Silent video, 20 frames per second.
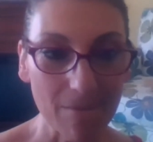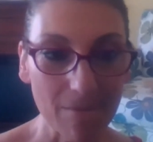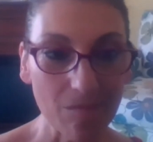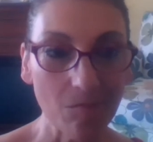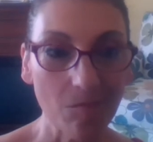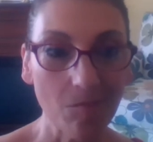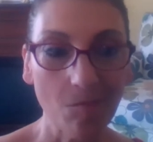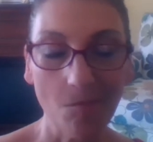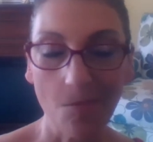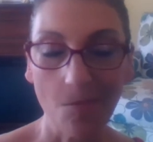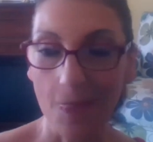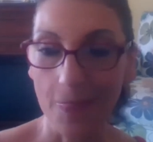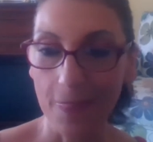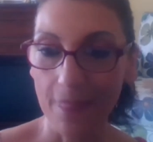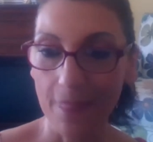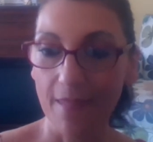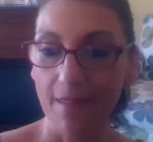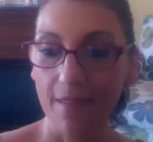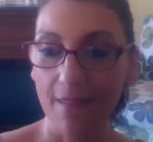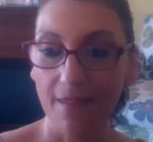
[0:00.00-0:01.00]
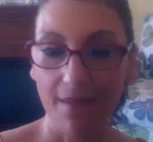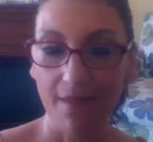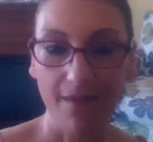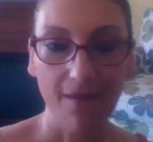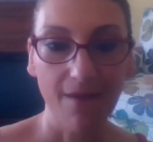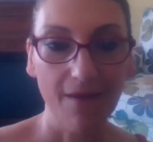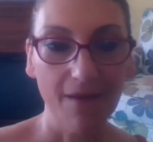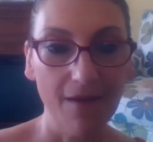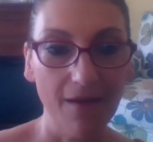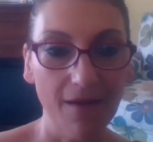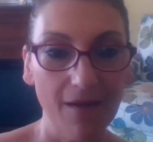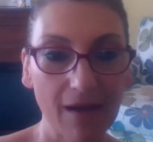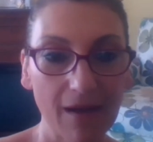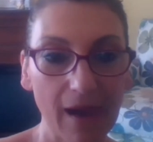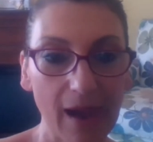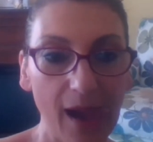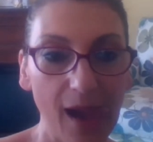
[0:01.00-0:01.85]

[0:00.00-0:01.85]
I can't see you anymore. I